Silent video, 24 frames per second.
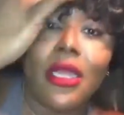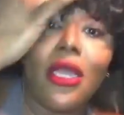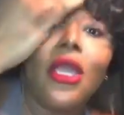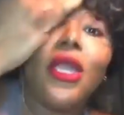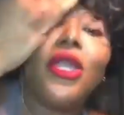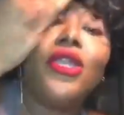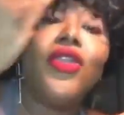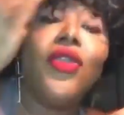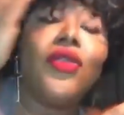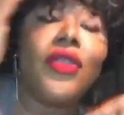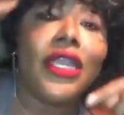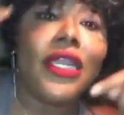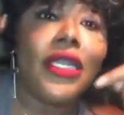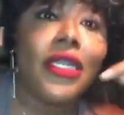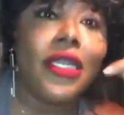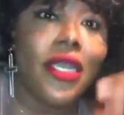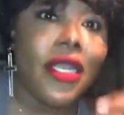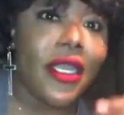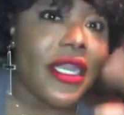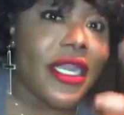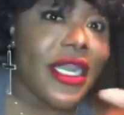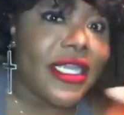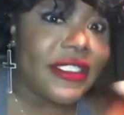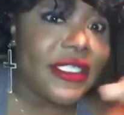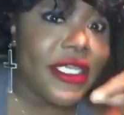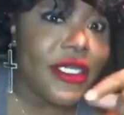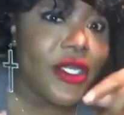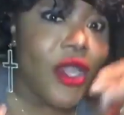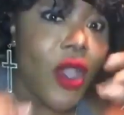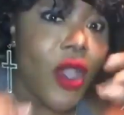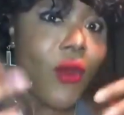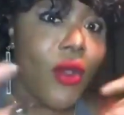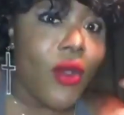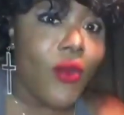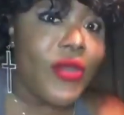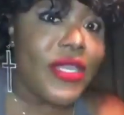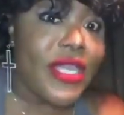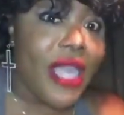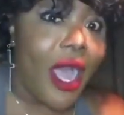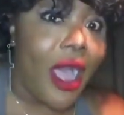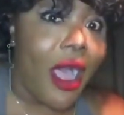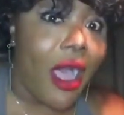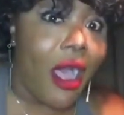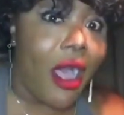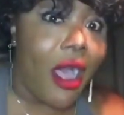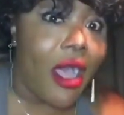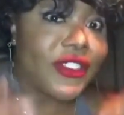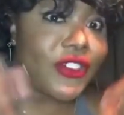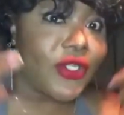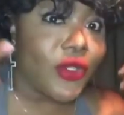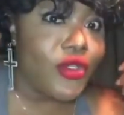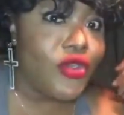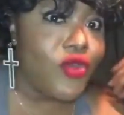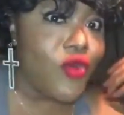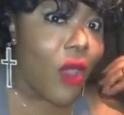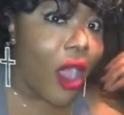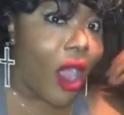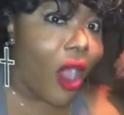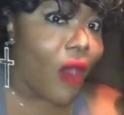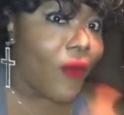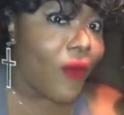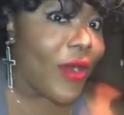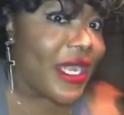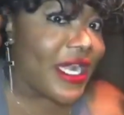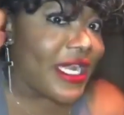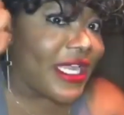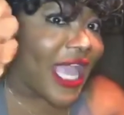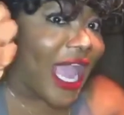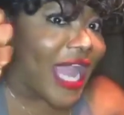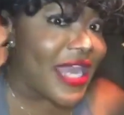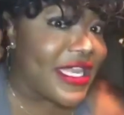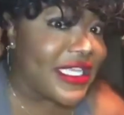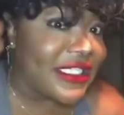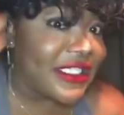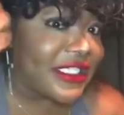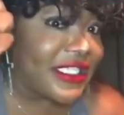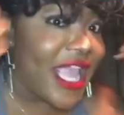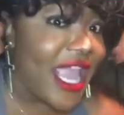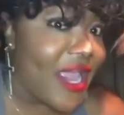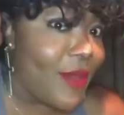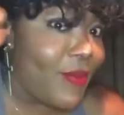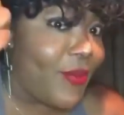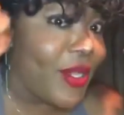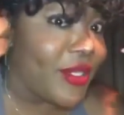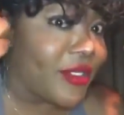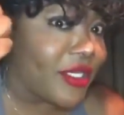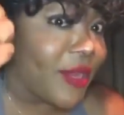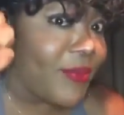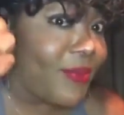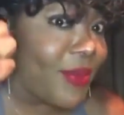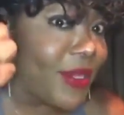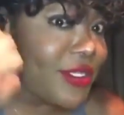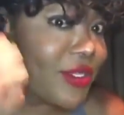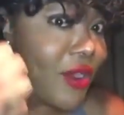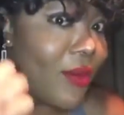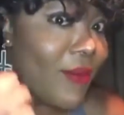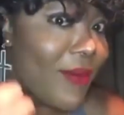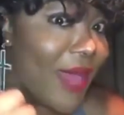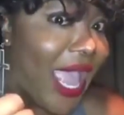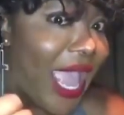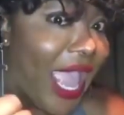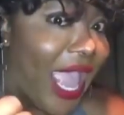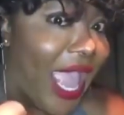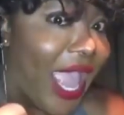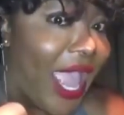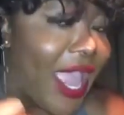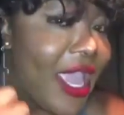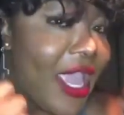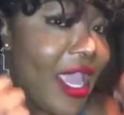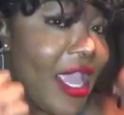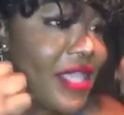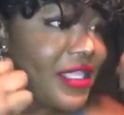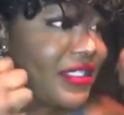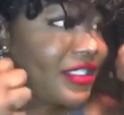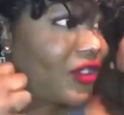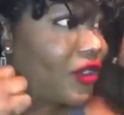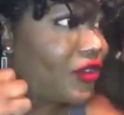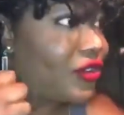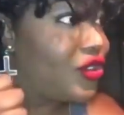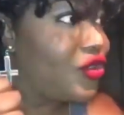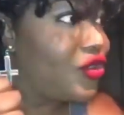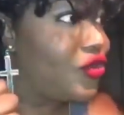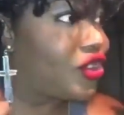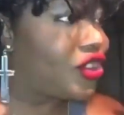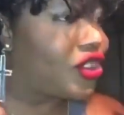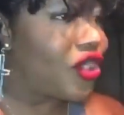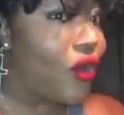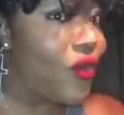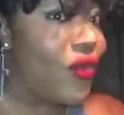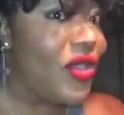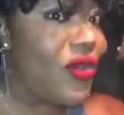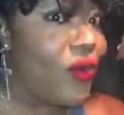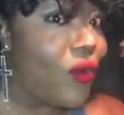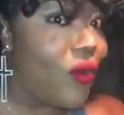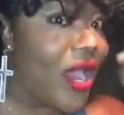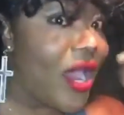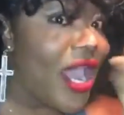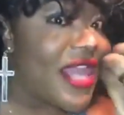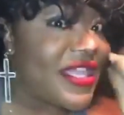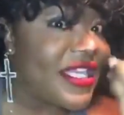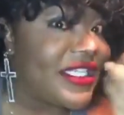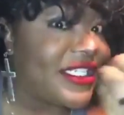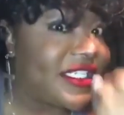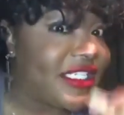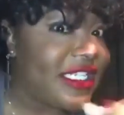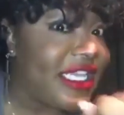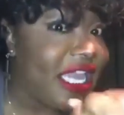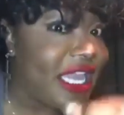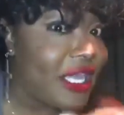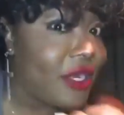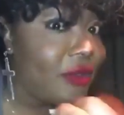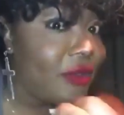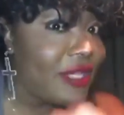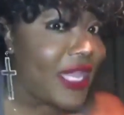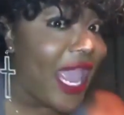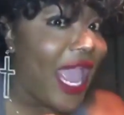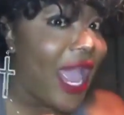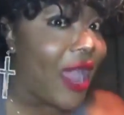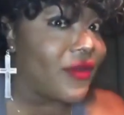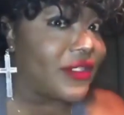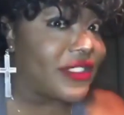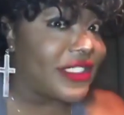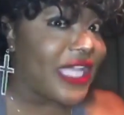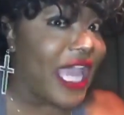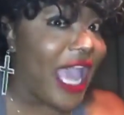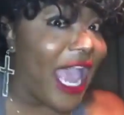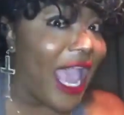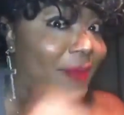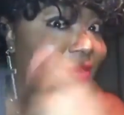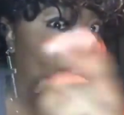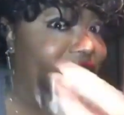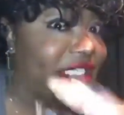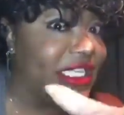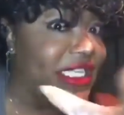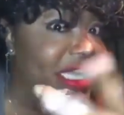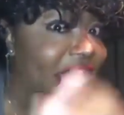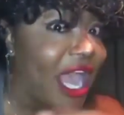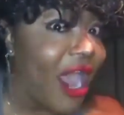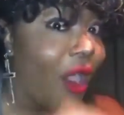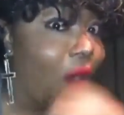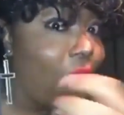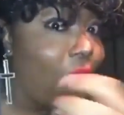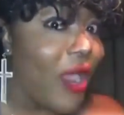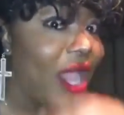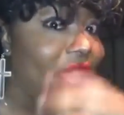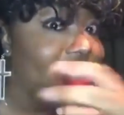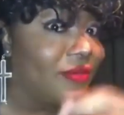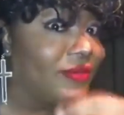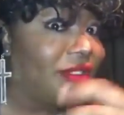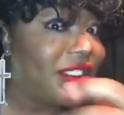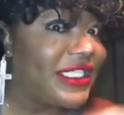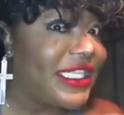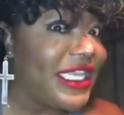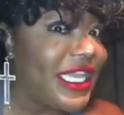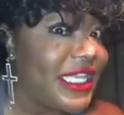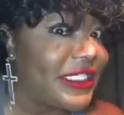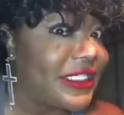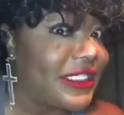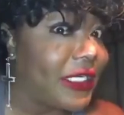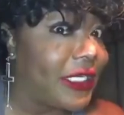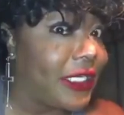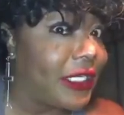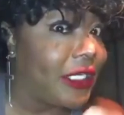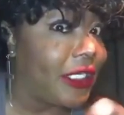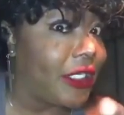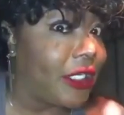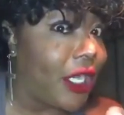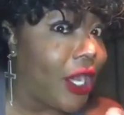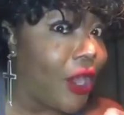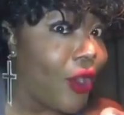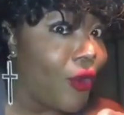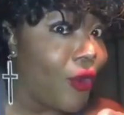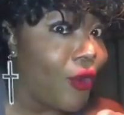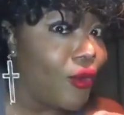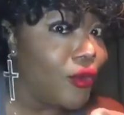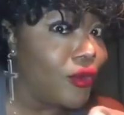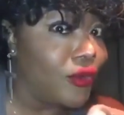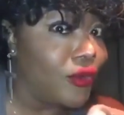You can look at us and know what we are. So you already got this thing built up in your mind. So we wear the sin on the outside. But see, y'all wear them sins under the clothes.